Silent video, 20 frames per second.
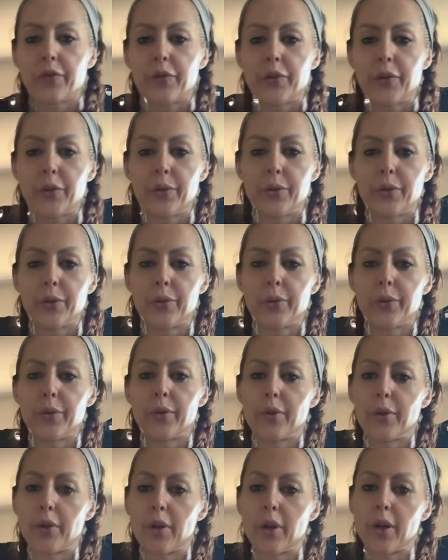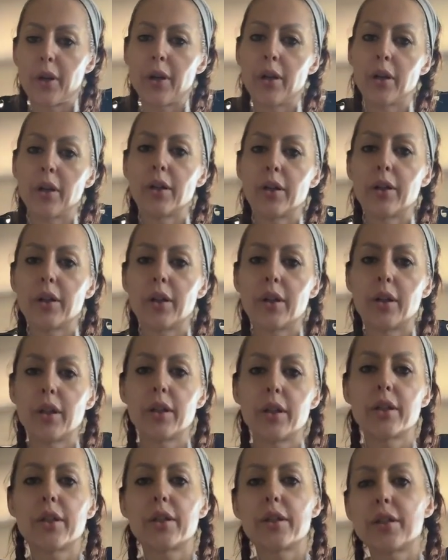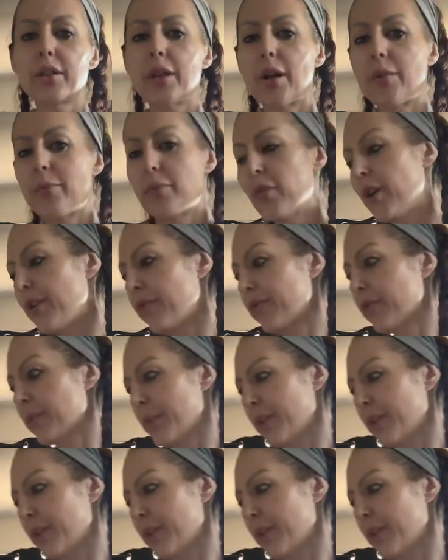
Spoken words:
if you are somewhat